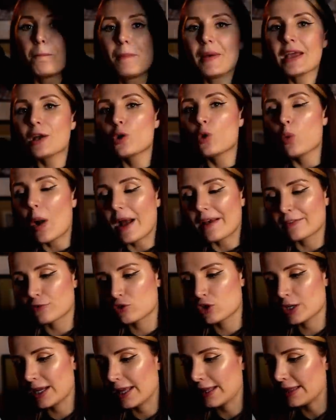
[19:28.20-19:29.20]
big question
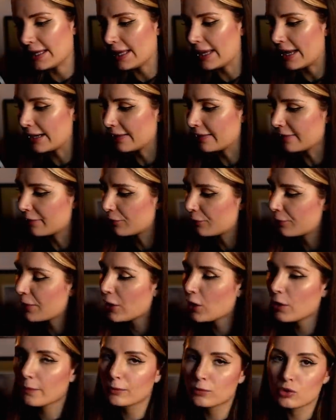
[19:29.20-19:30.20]
at the end of this film
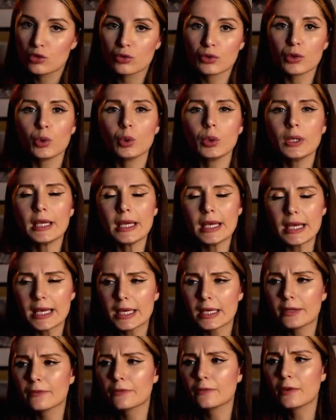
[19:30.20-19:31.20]
truly
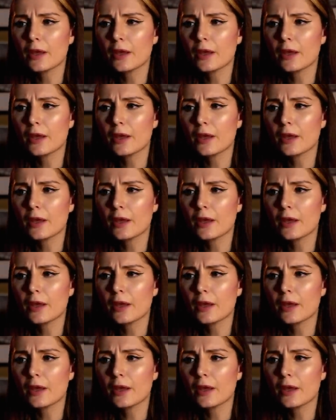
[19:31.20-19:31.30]
is,